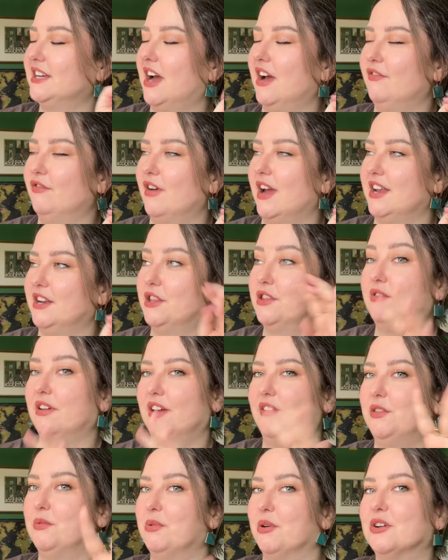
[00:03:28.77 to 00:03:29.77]
I've read three
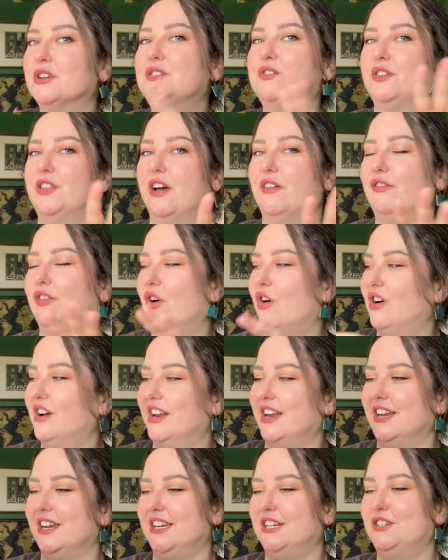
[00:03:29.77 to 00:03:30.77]
of the books for that vlog
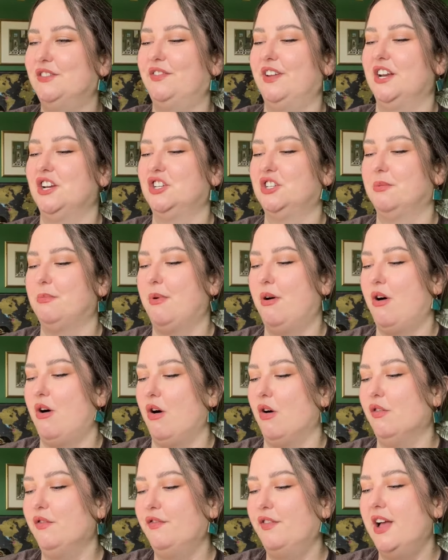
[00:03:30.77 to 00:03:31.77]
and I need to finish them
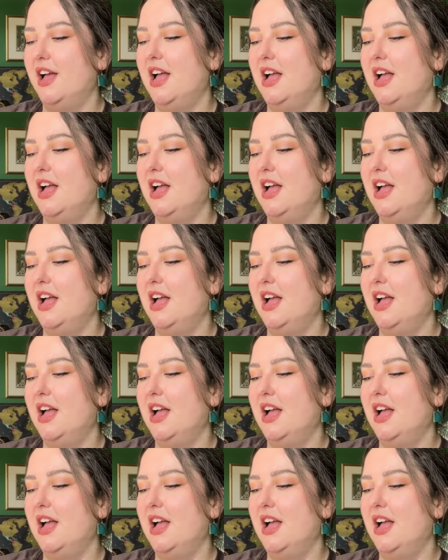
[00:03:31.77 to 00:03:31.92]
off.